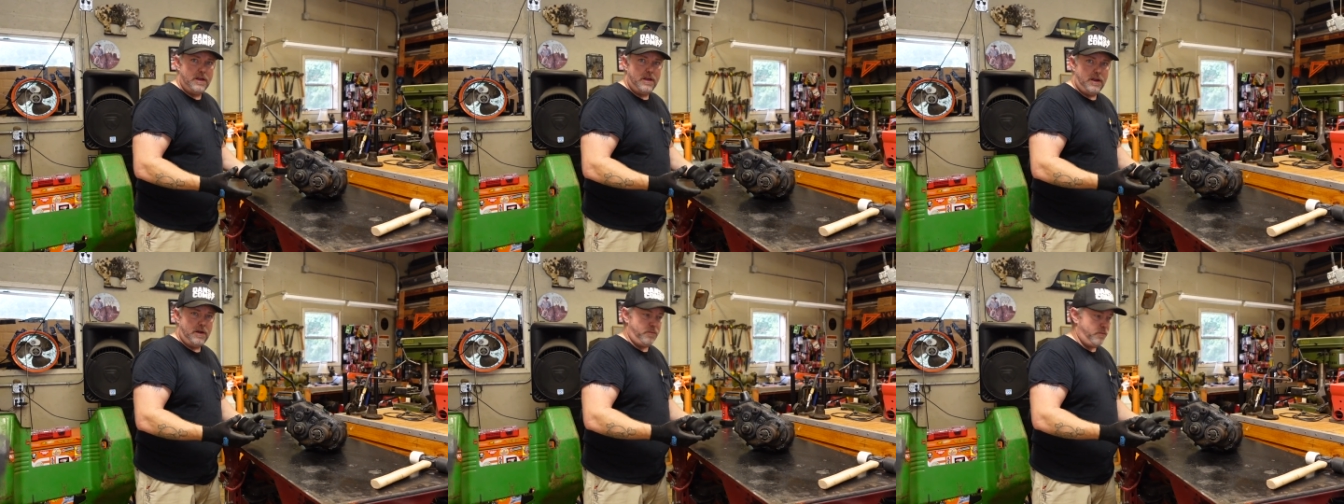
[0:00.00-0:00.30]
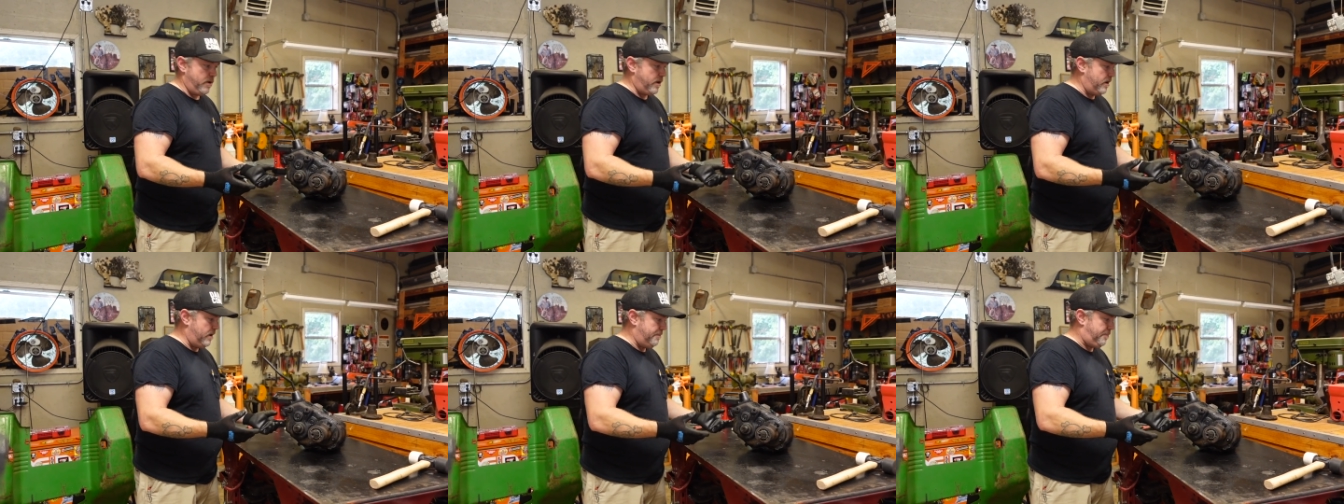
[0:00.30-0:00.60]
and
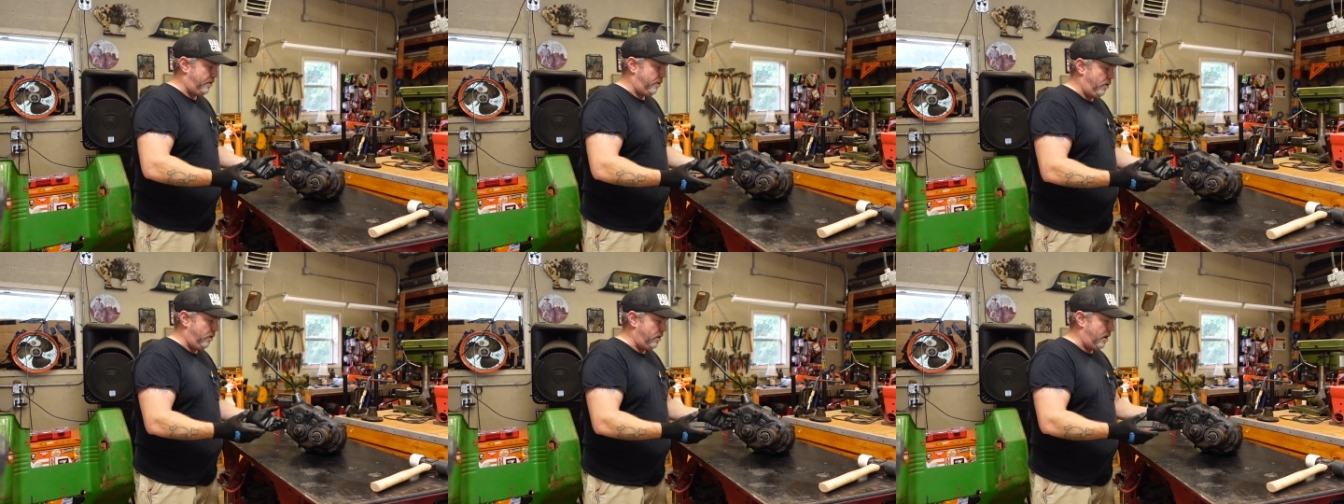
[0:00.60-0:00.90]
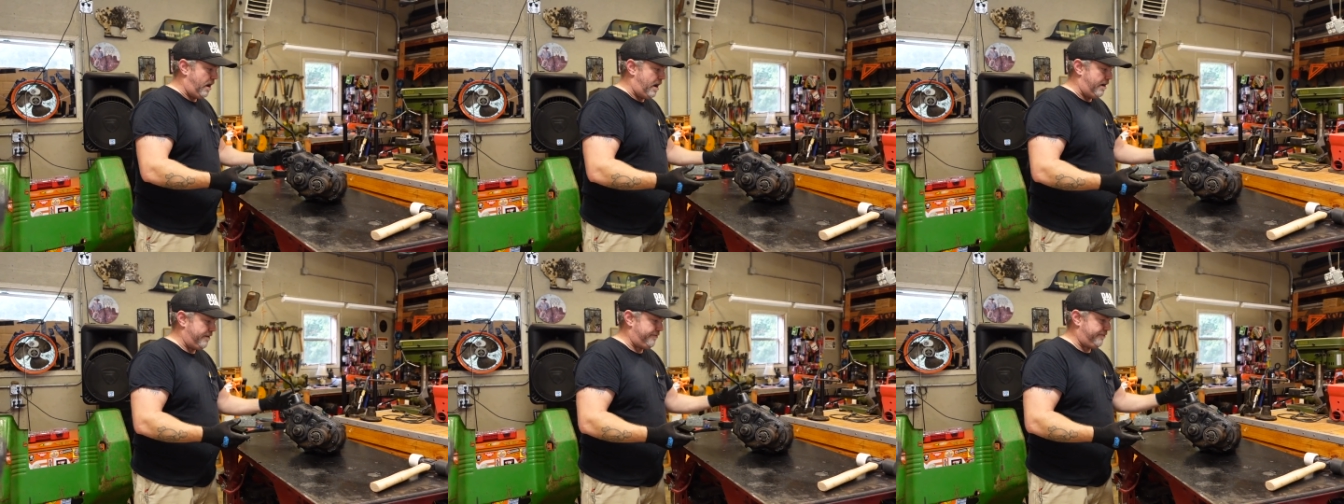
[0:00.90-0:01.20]
we're going to pull
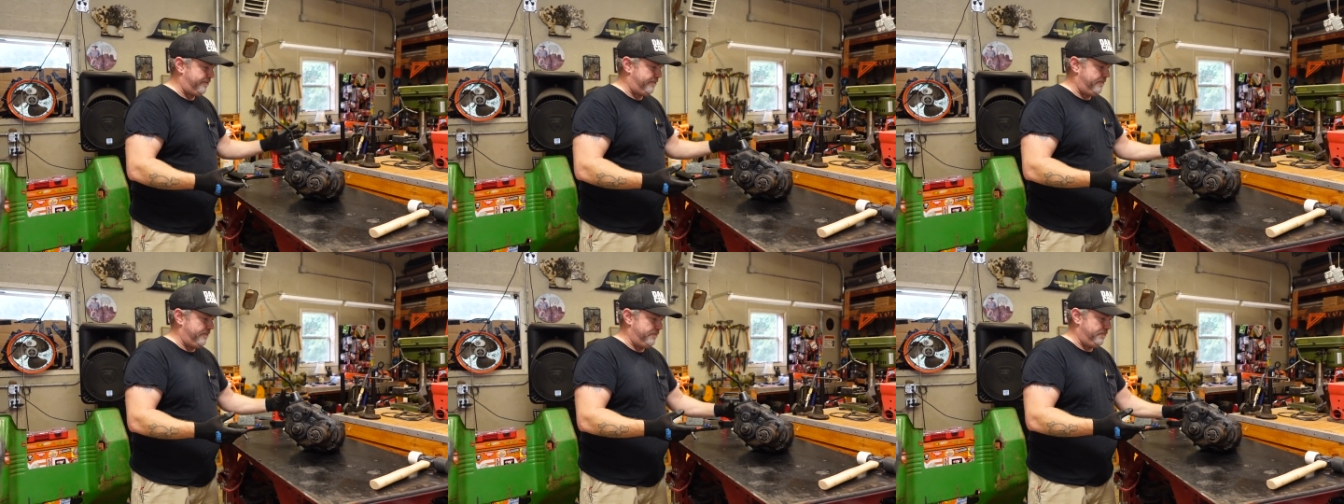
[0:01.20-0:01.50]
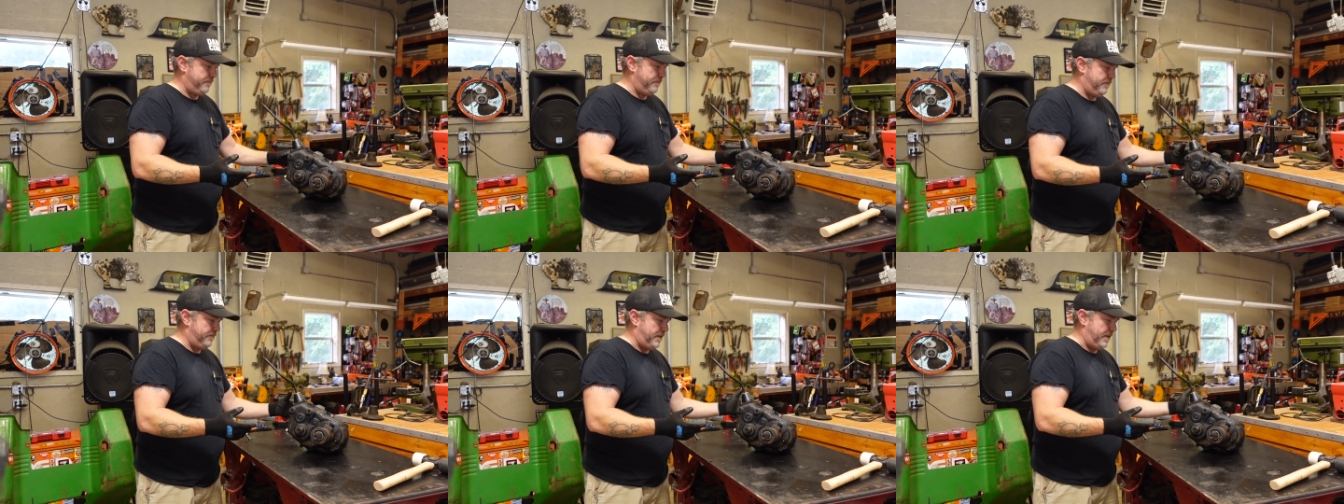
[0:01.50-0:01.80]
off
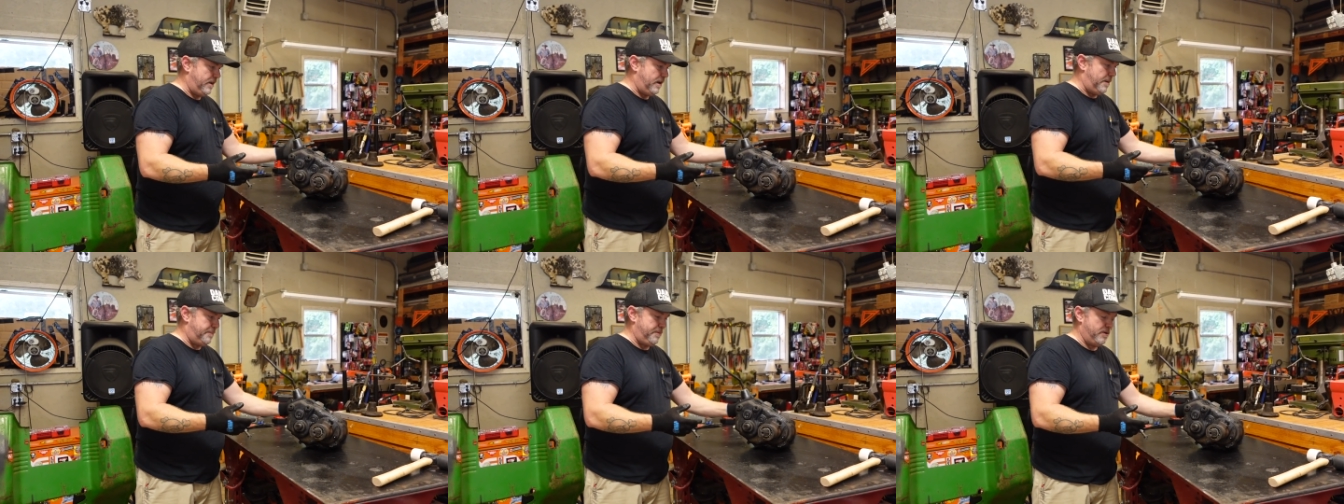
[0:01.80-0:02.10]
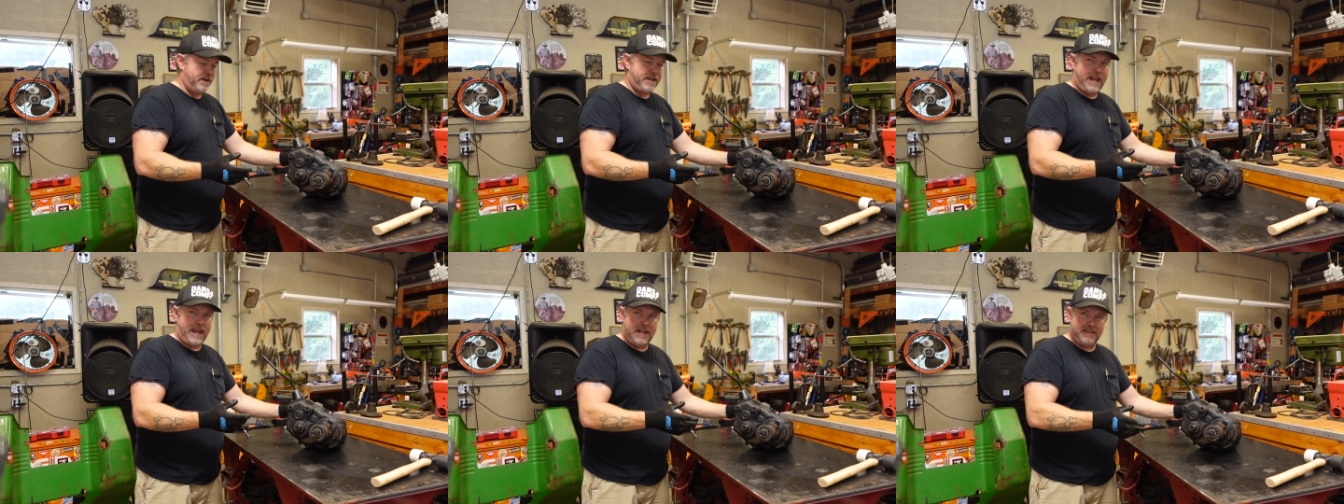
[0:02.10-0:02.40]
the
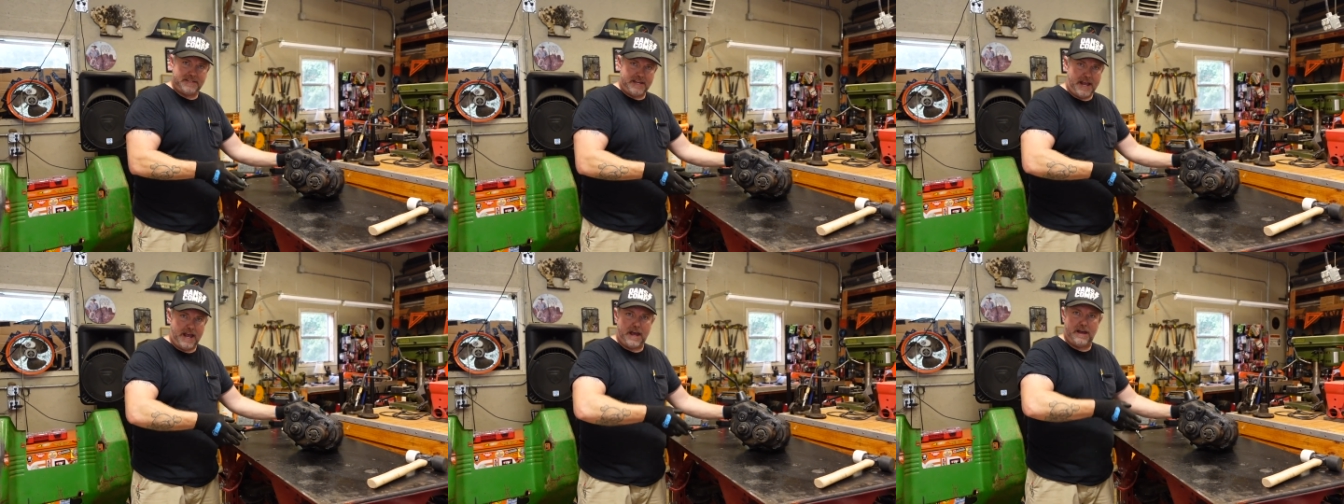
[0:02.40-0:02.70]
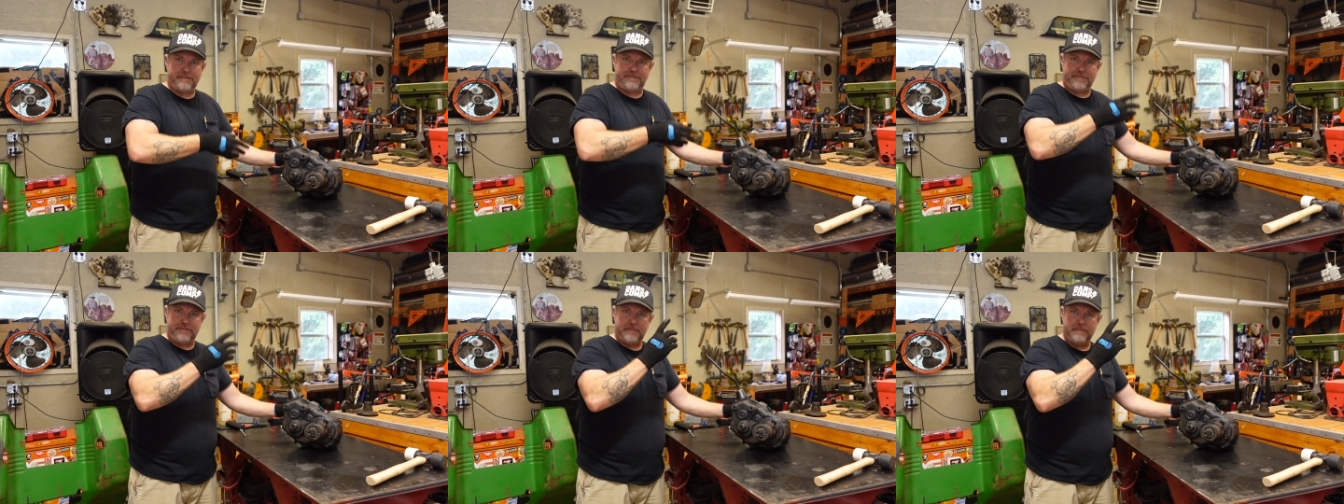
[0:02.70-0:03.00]
upper case
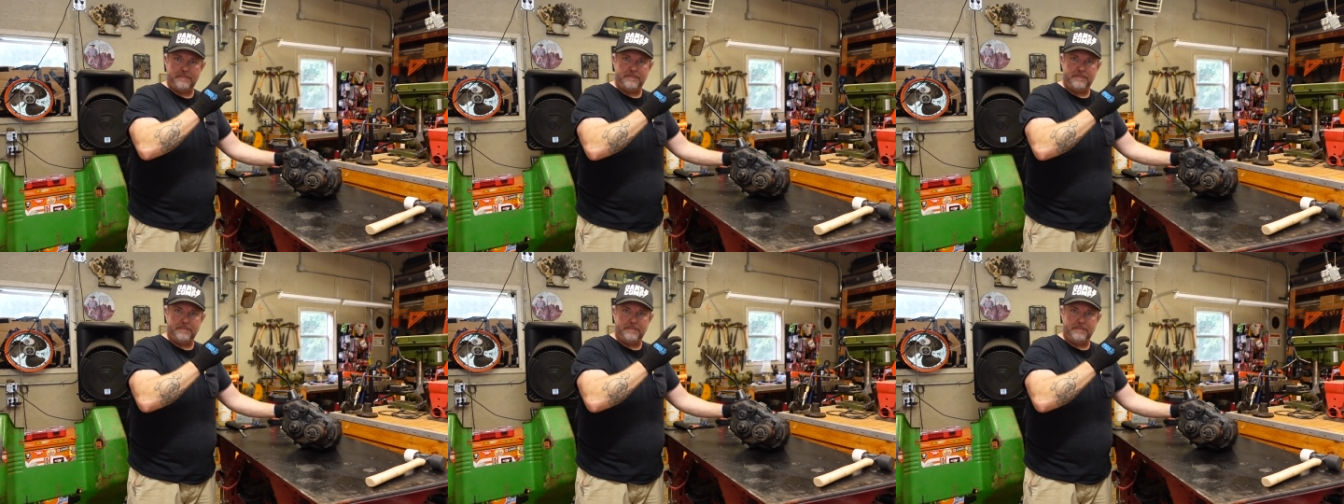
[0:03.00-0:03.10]
half